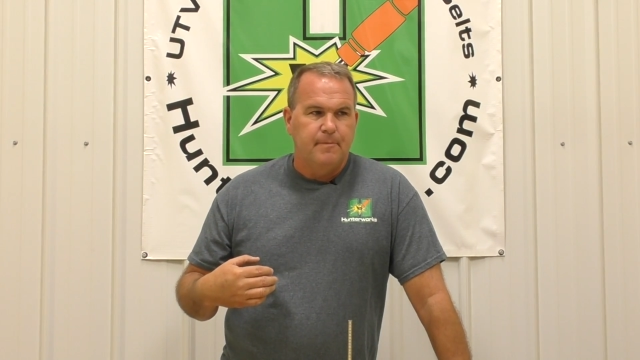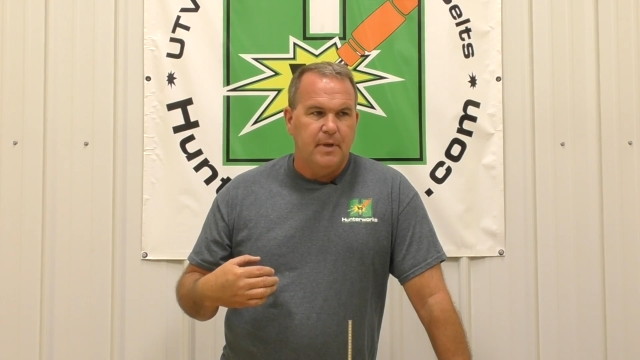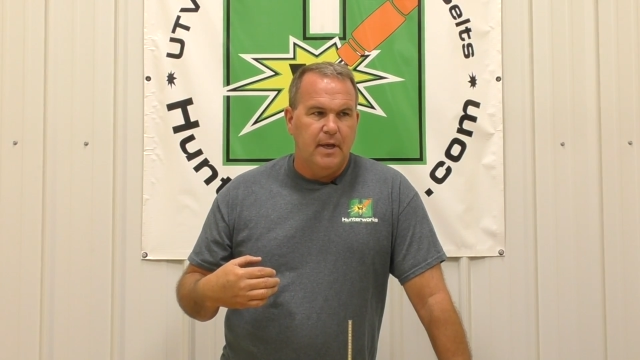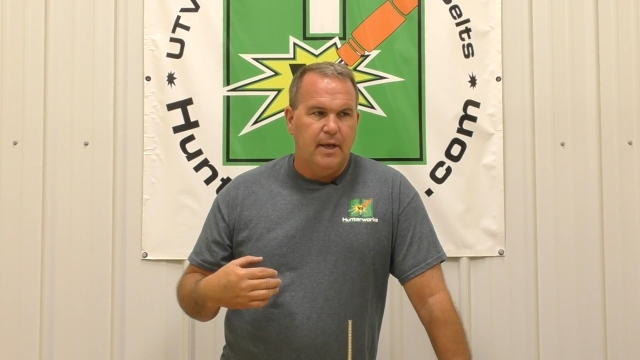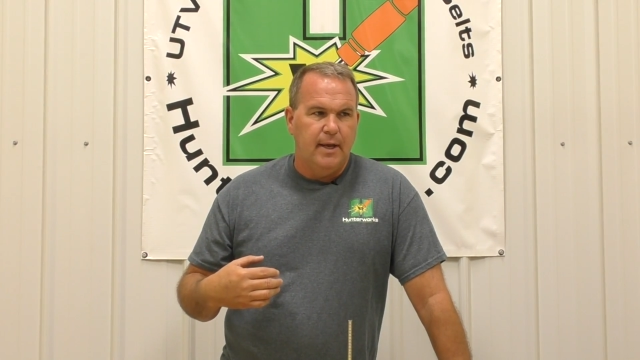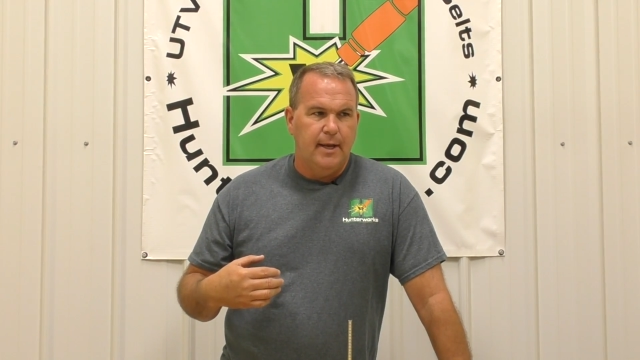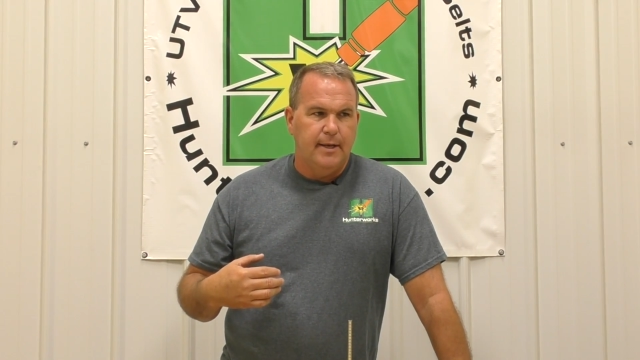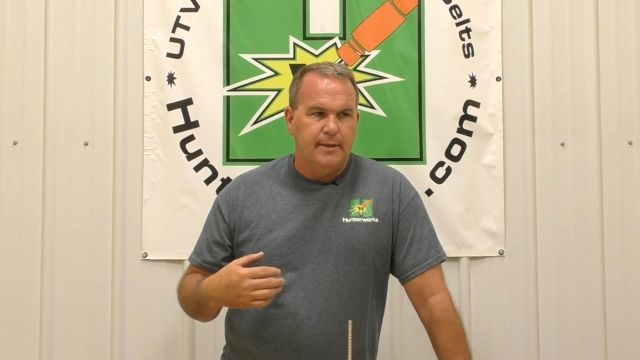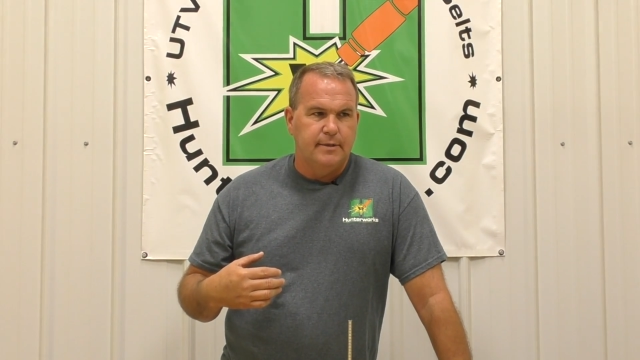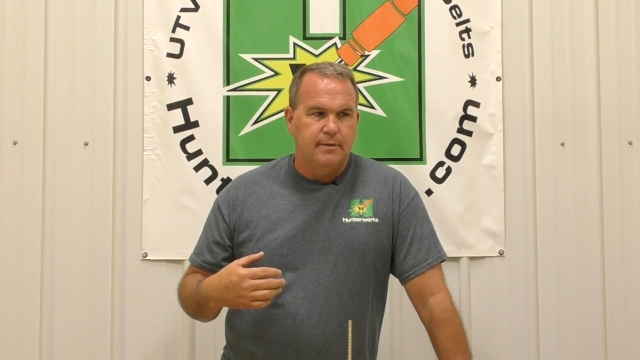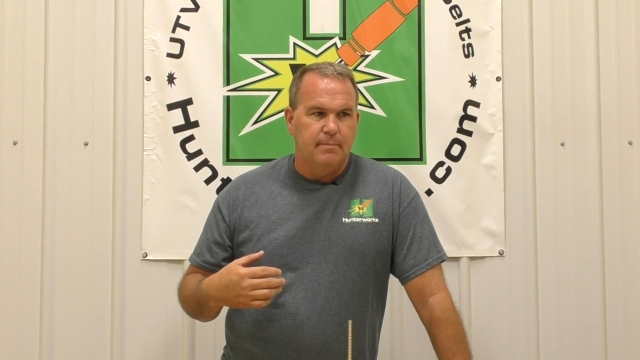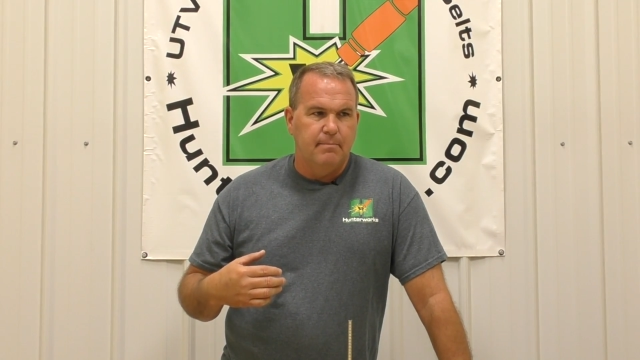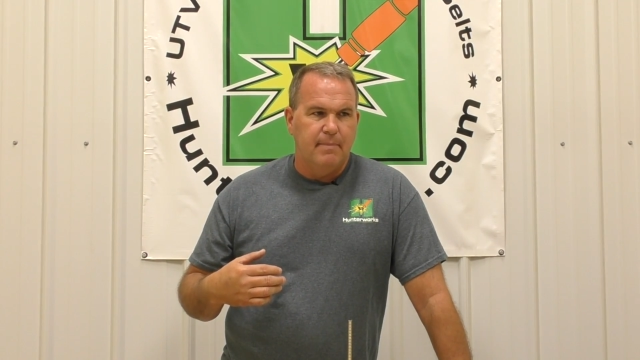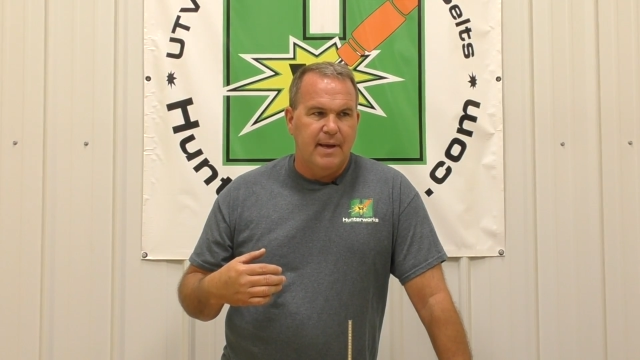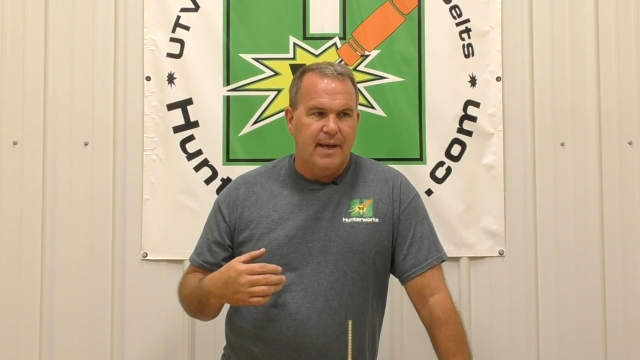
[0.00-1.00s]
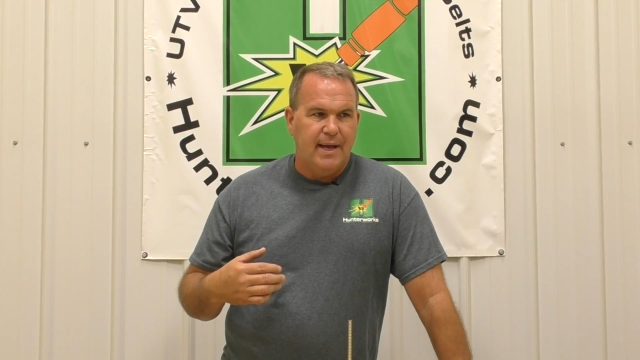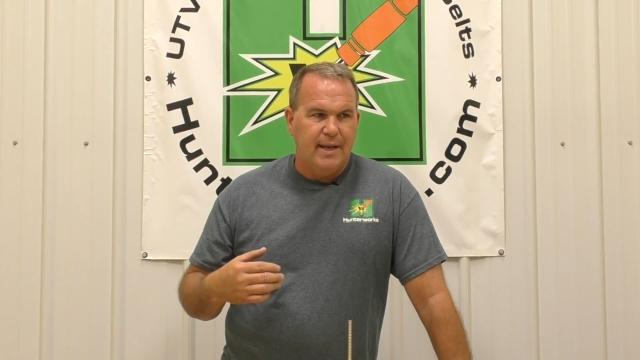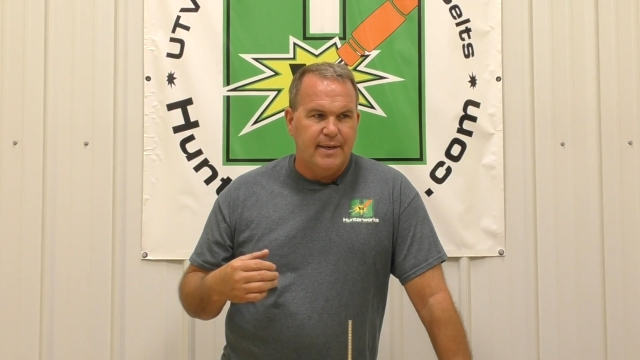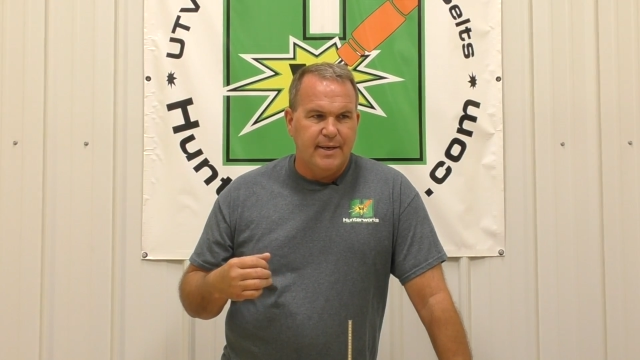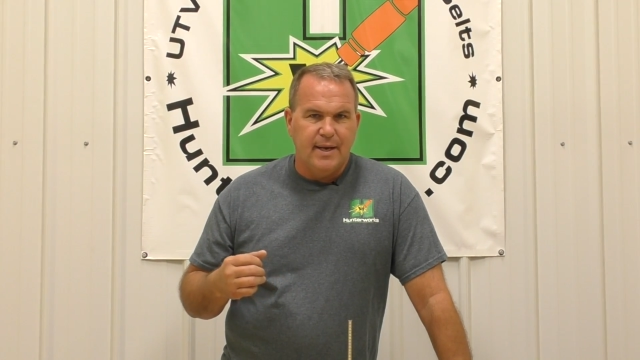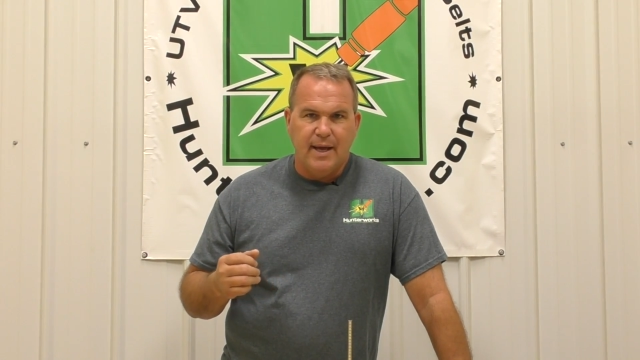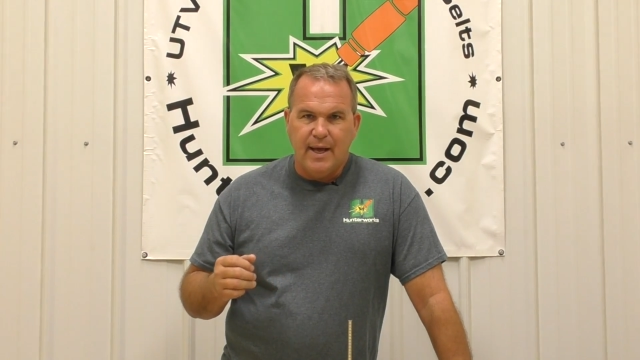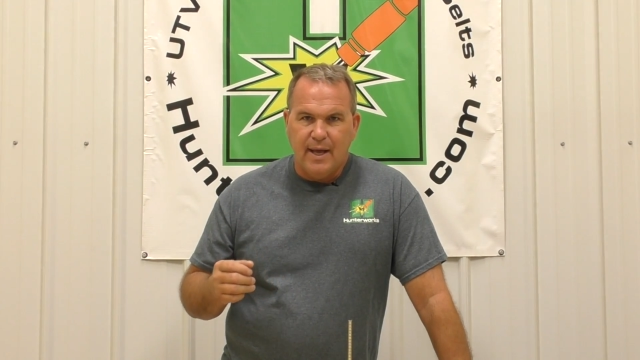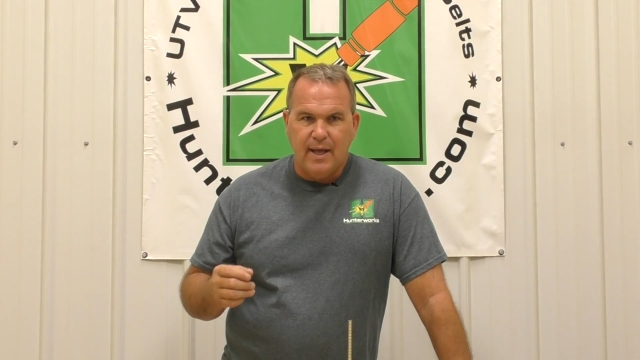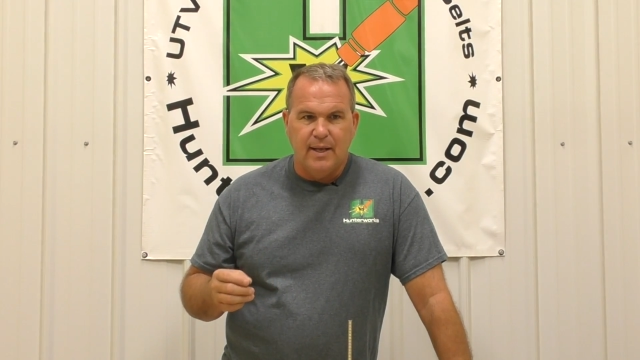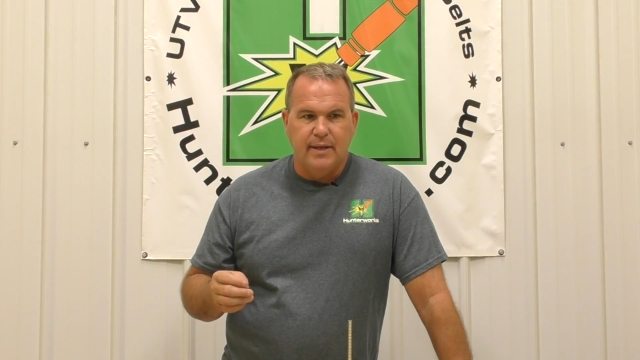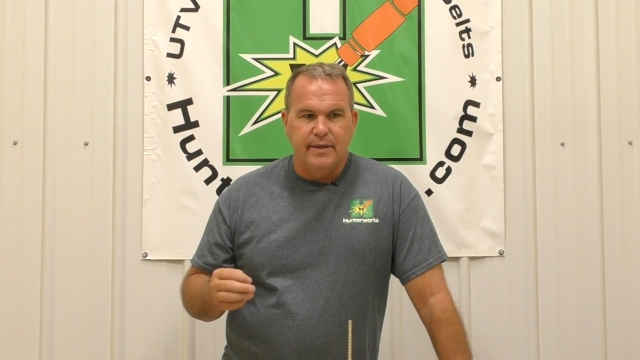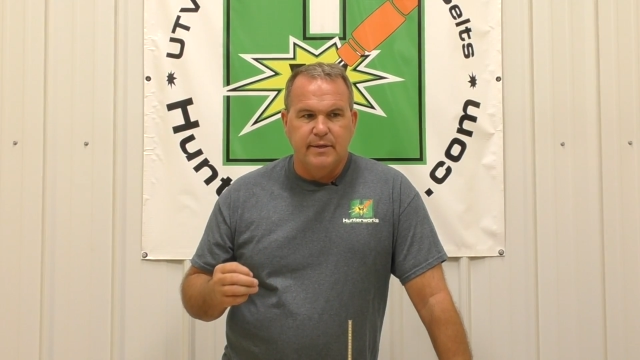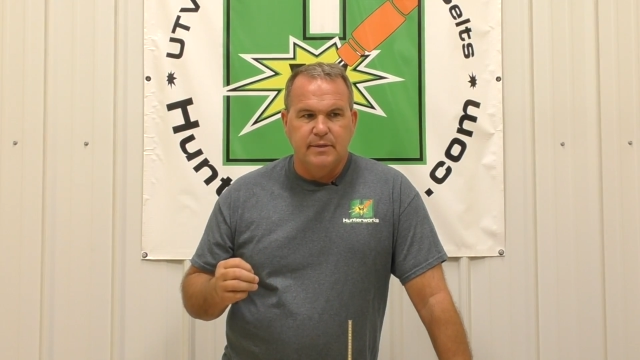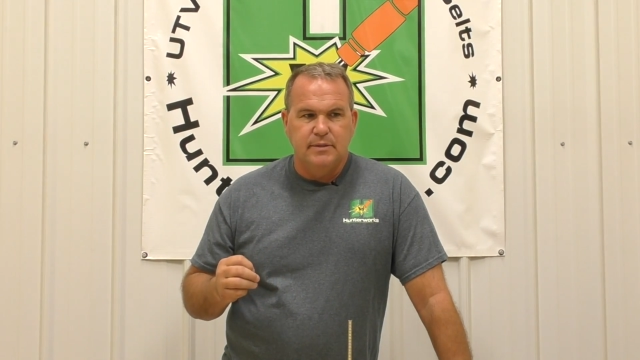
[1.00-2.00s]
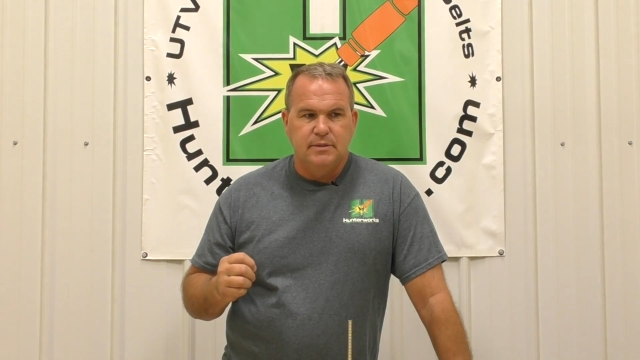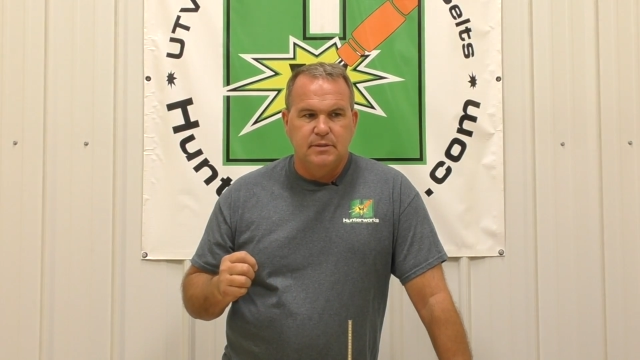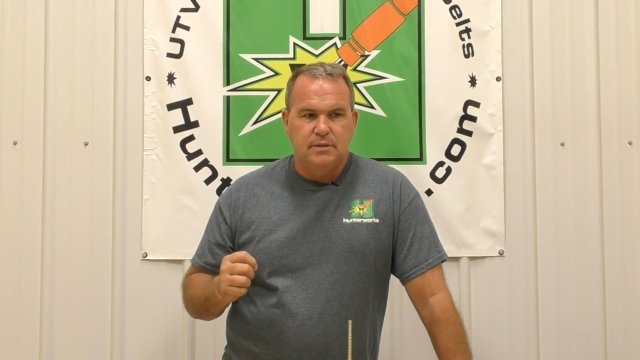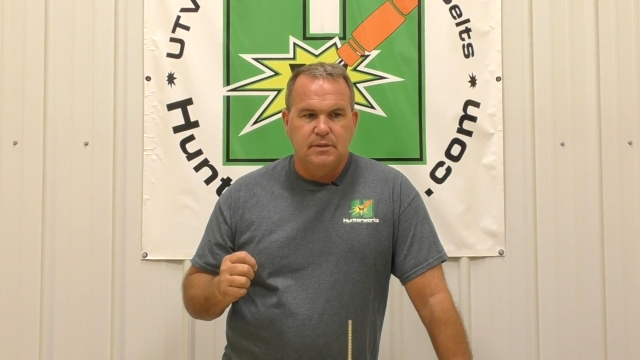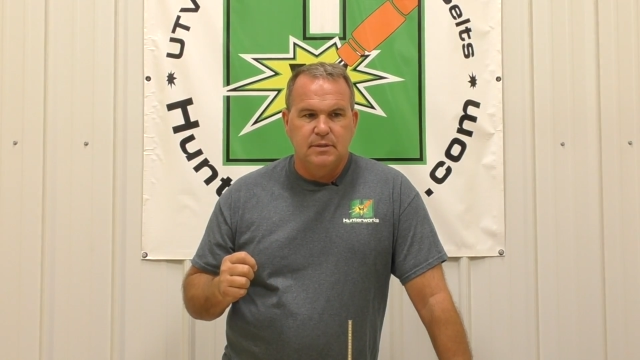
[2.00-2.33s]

And to my knowledge,